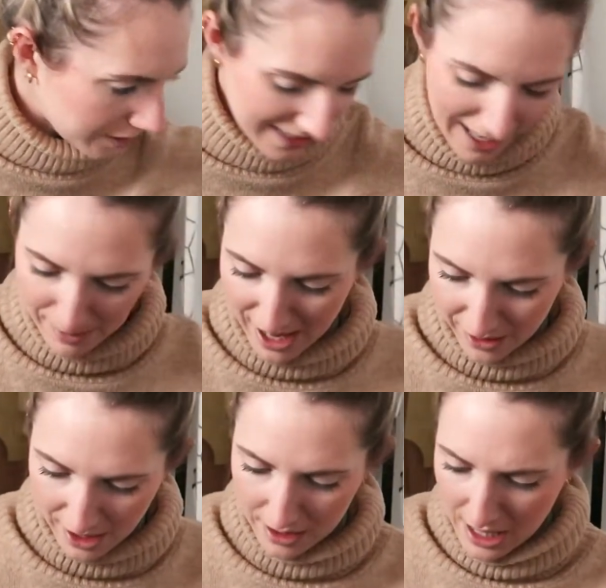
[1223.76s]
that's lamb
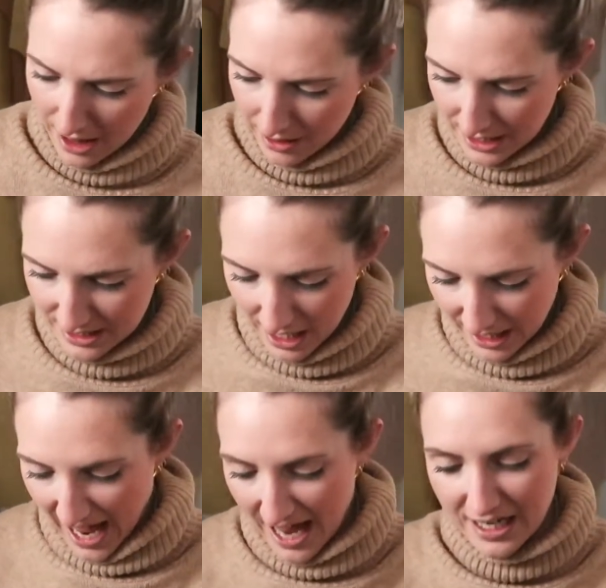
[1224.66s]
leather. This
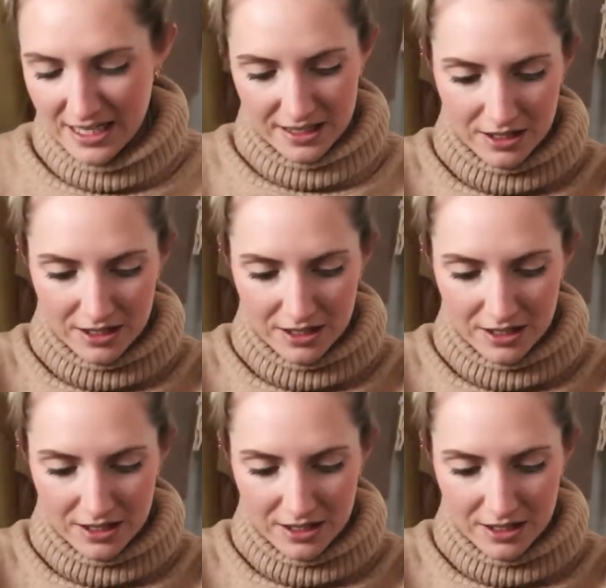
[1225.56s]
again is a